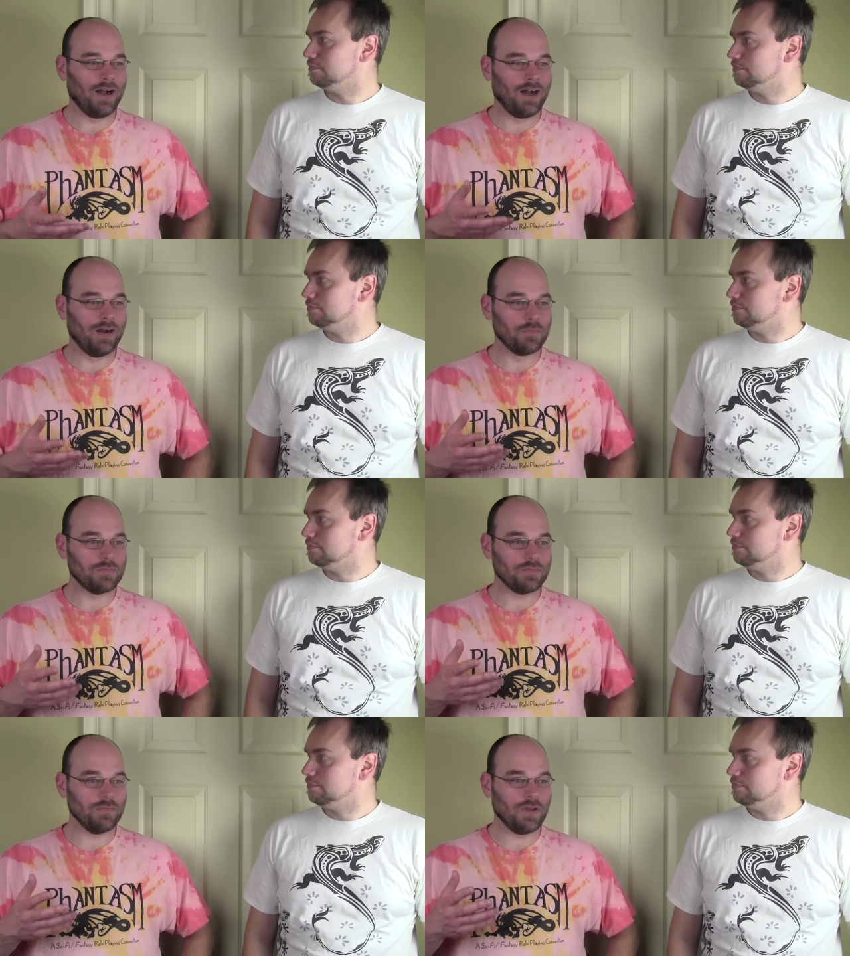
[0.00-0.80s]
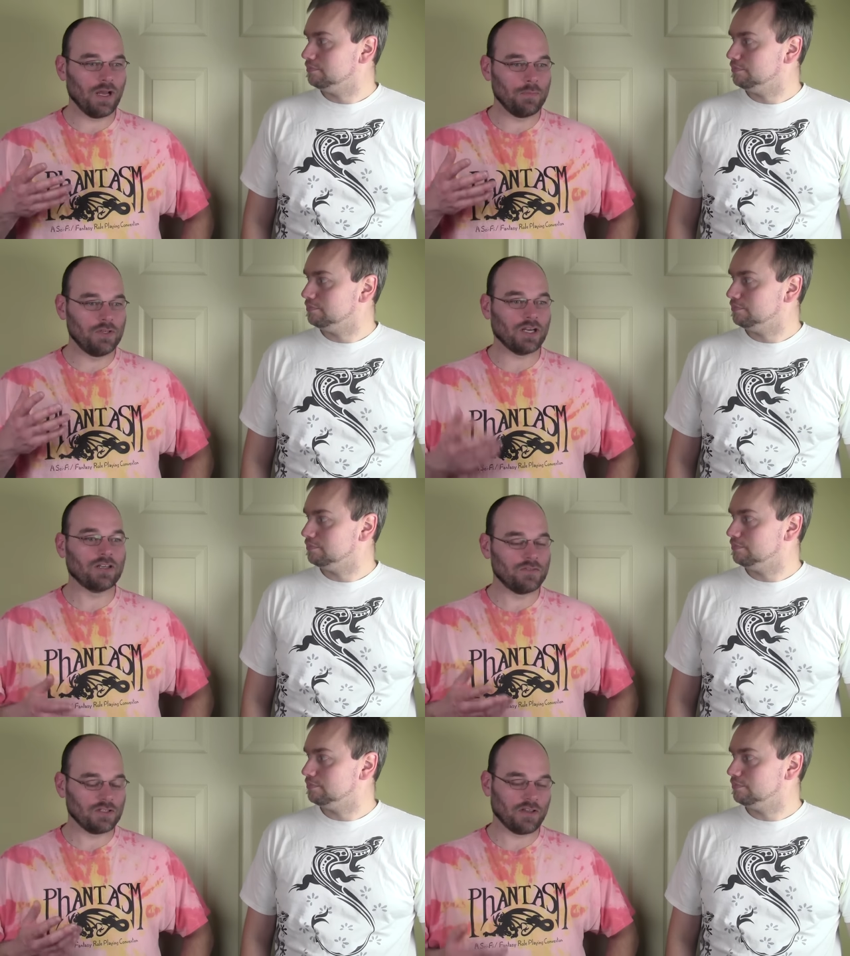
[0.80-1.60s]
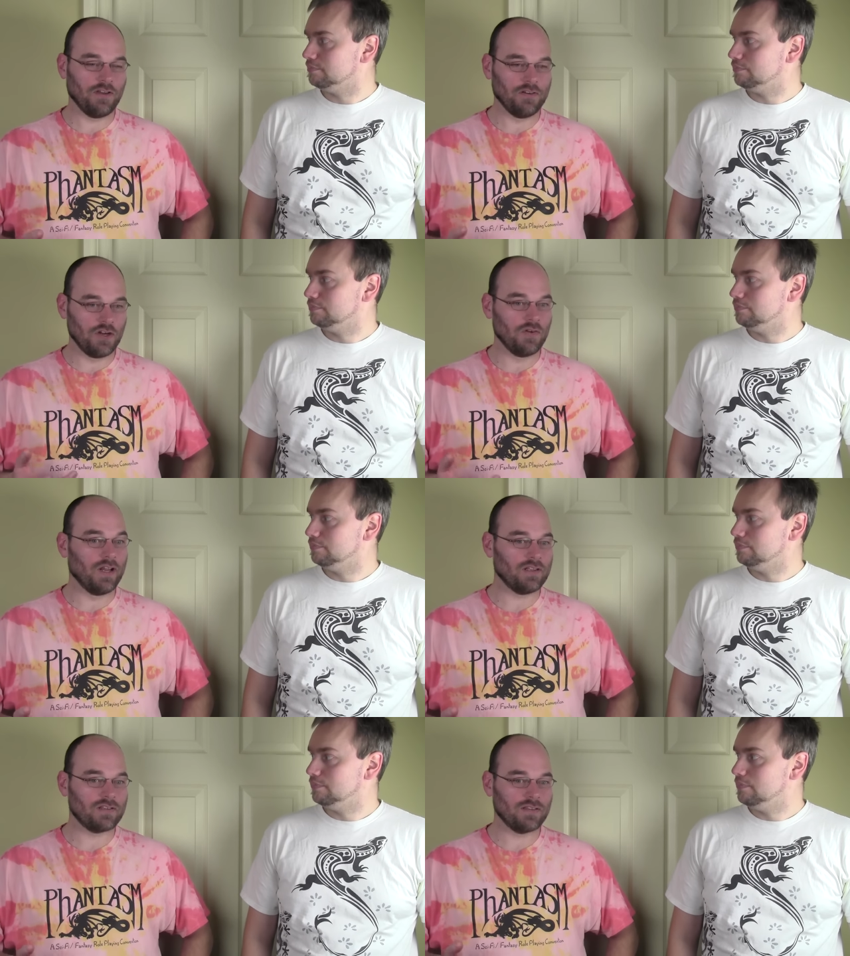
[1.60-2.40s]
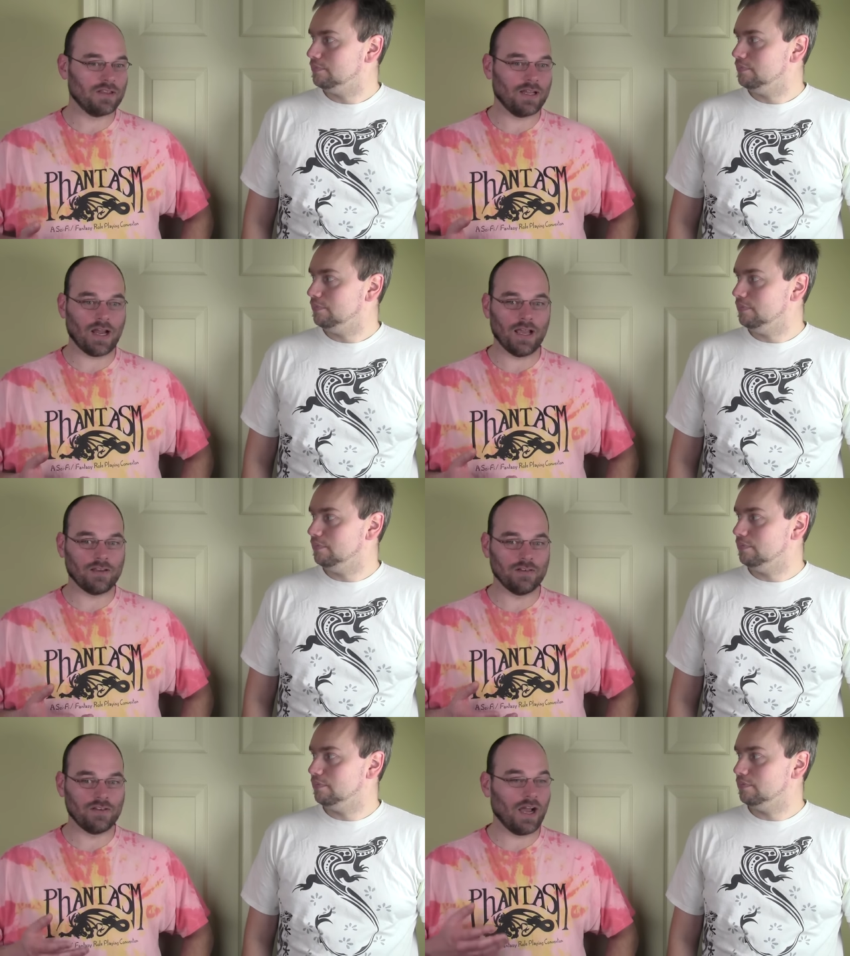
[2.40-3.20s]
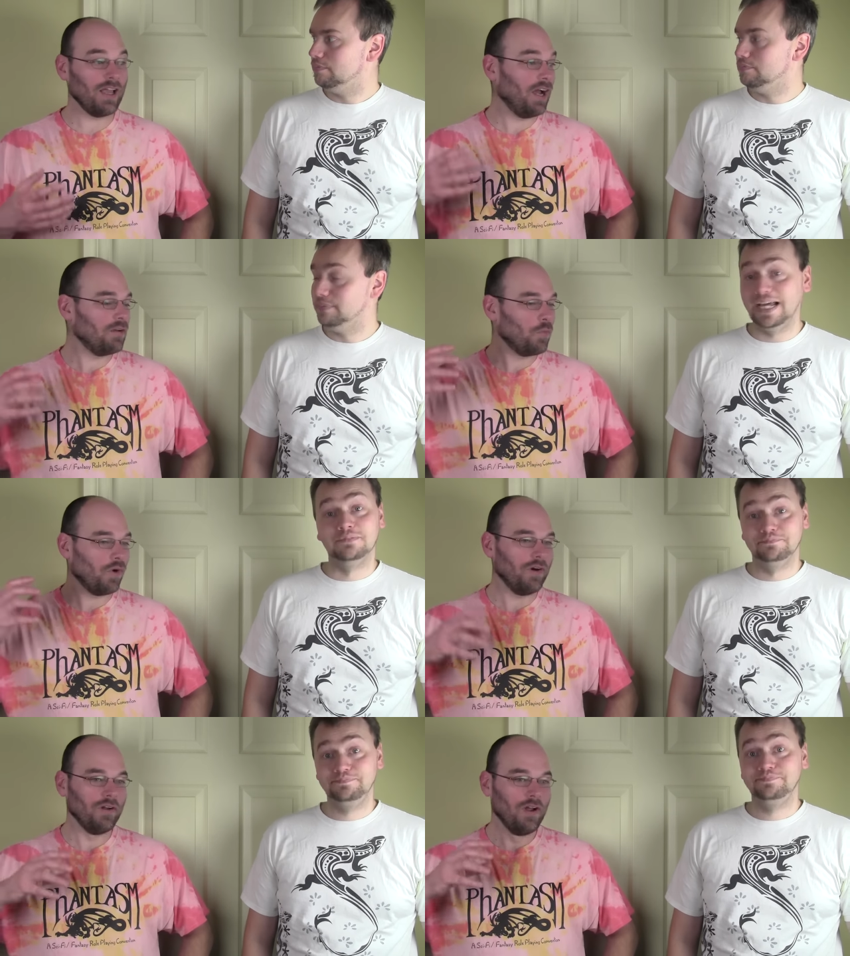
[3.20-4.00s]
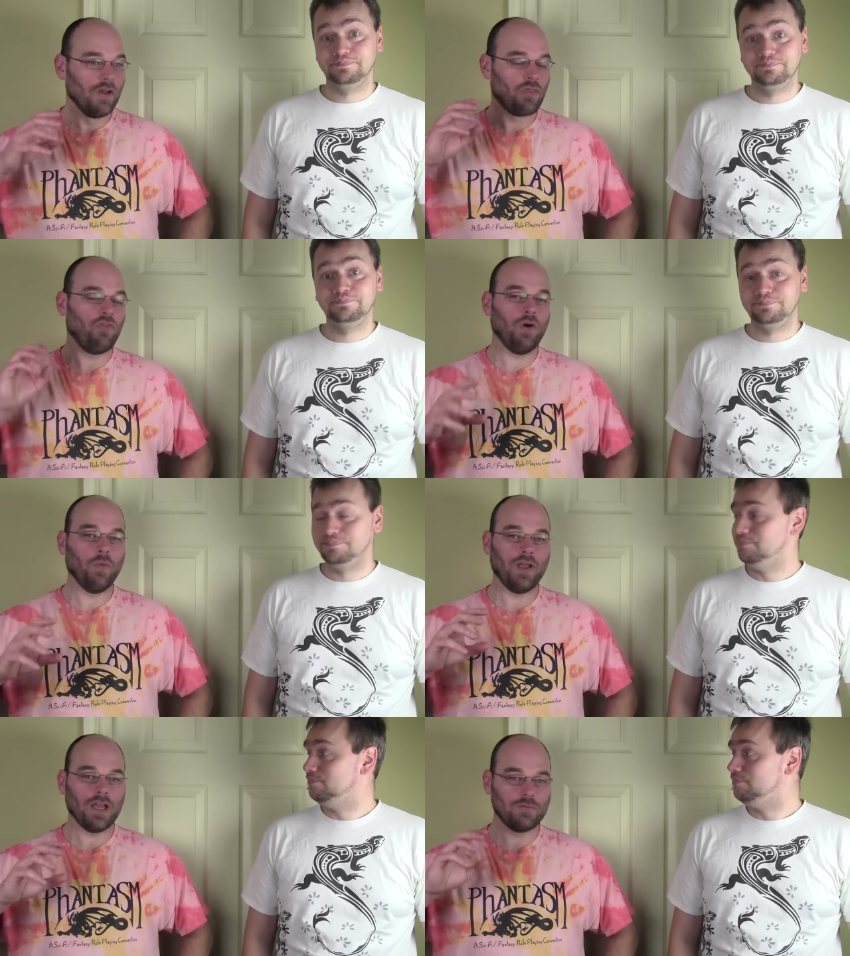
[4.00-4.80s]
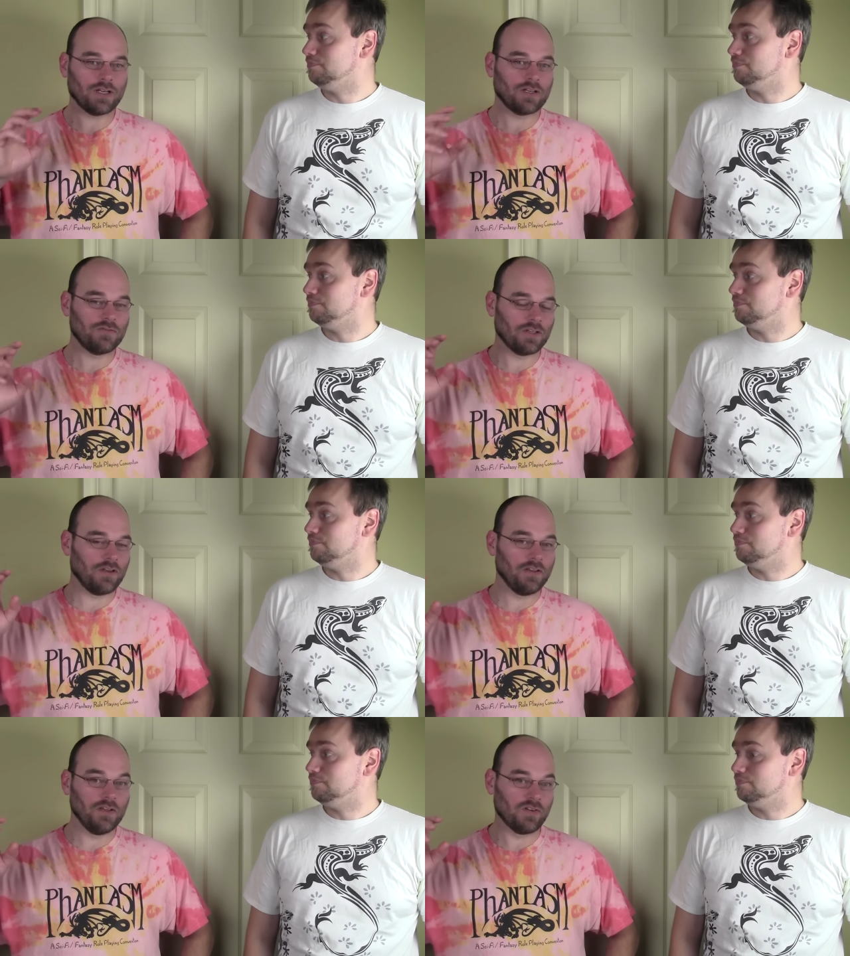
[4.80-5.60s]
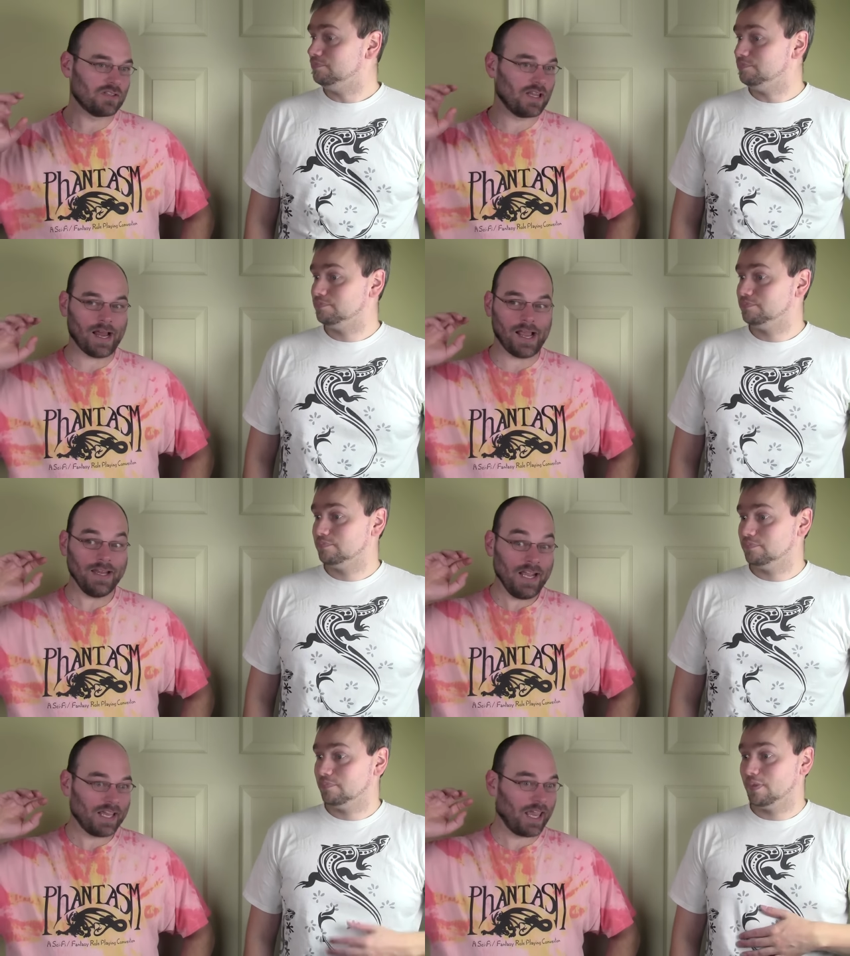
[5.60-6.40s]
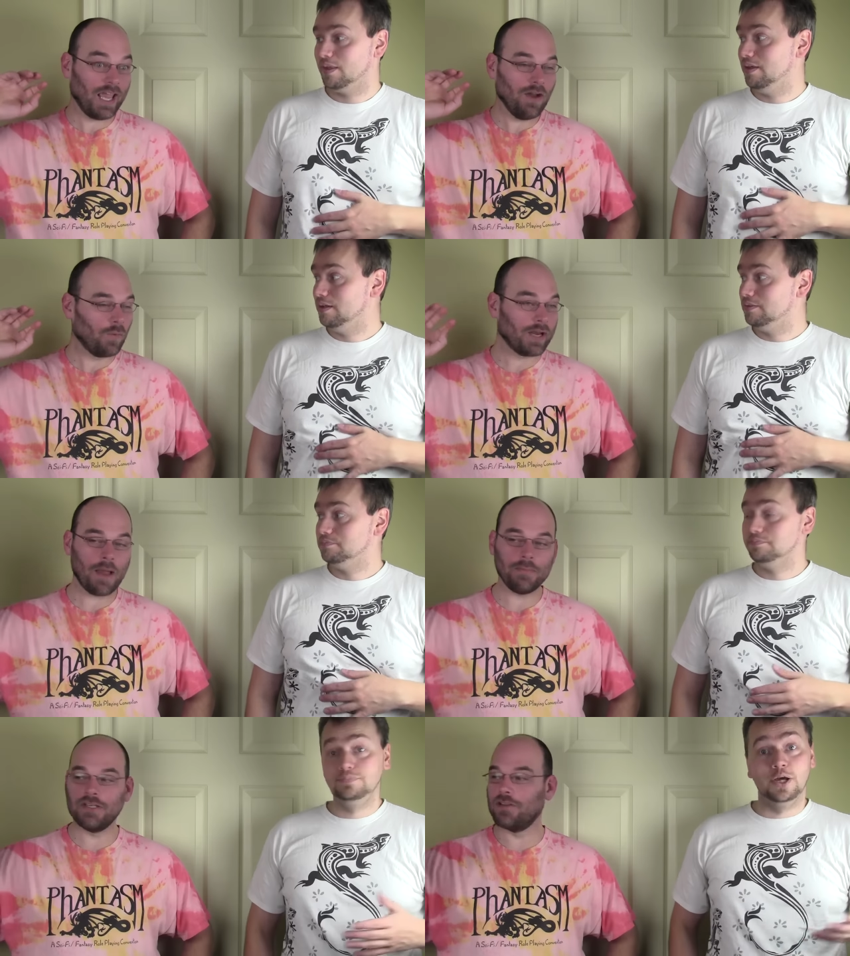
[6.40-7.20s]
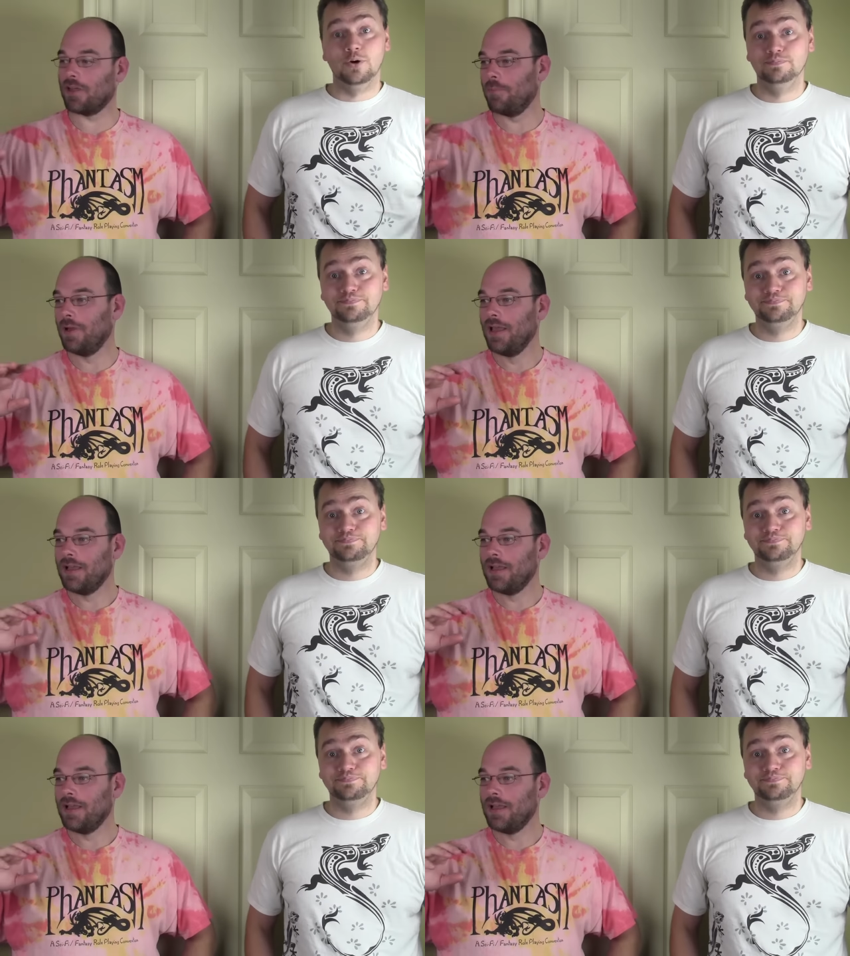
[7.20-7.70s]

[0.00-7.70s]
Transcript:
Speaker 1: um, objective secured units that I could. I, would yeah. more throw away objective secure units that I didn't care what happened to them